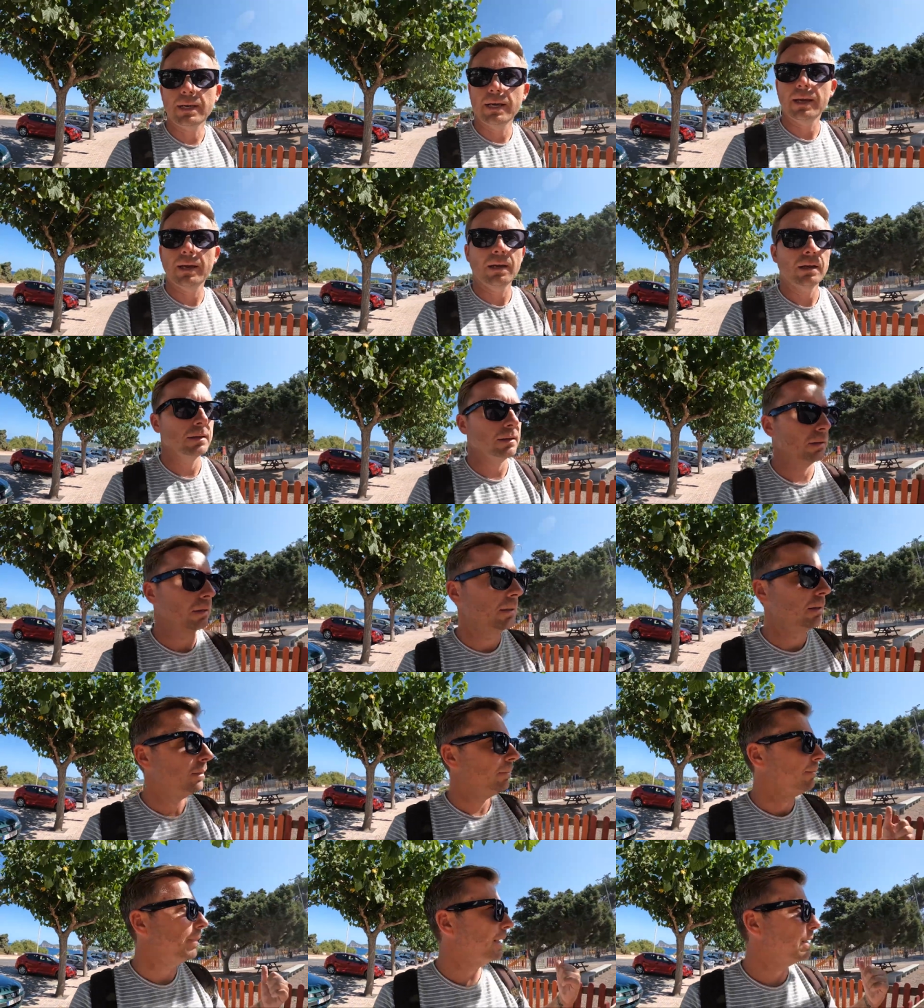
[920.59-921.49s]
are here,
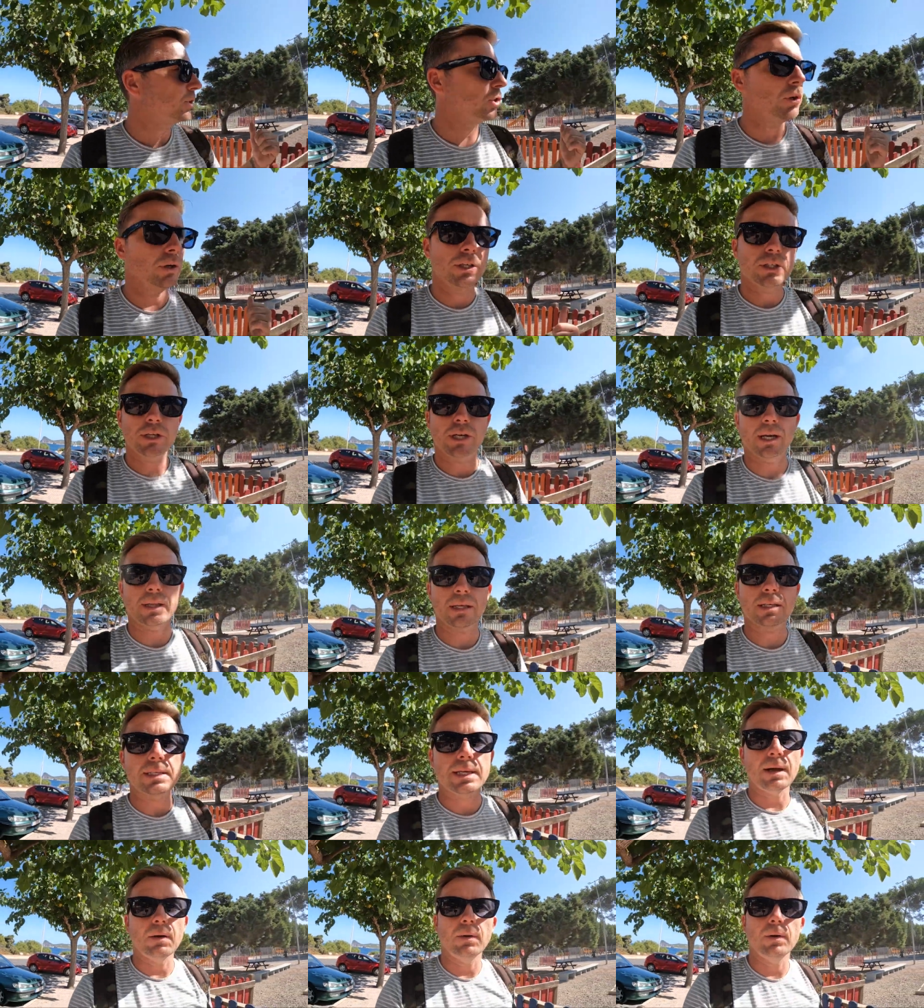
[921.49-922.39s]
make sure you check
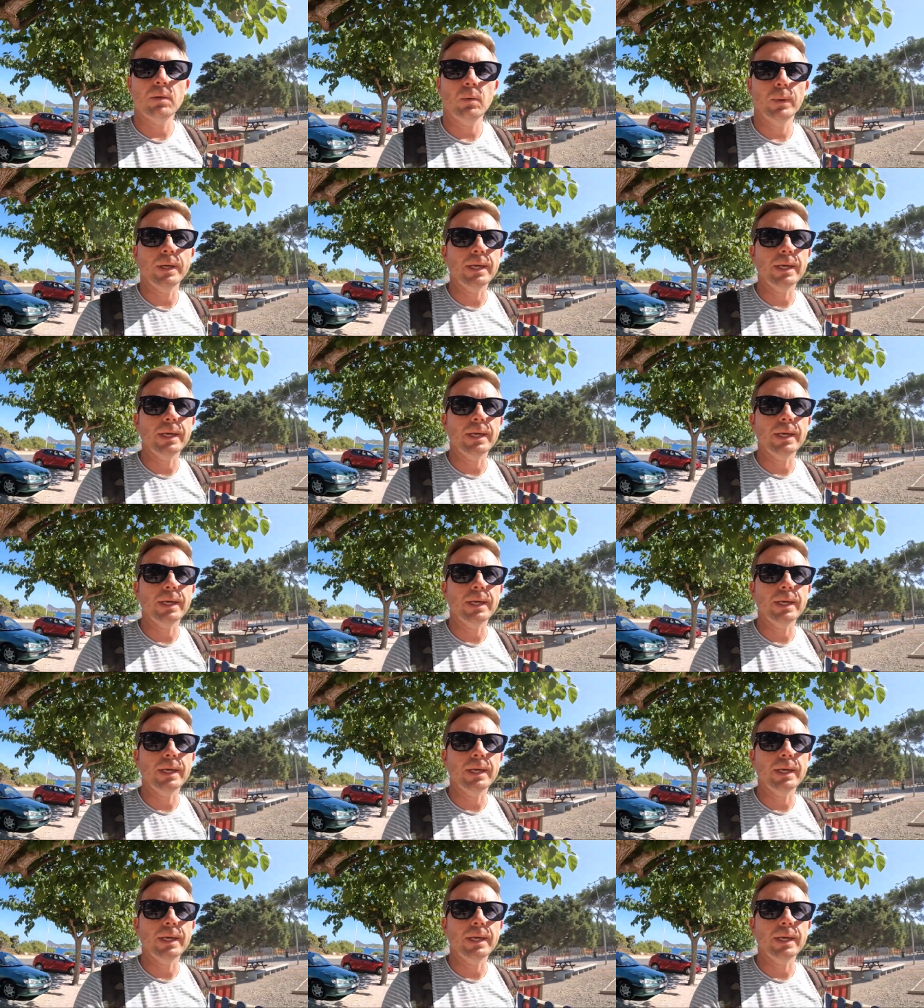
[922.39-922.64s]
this out at the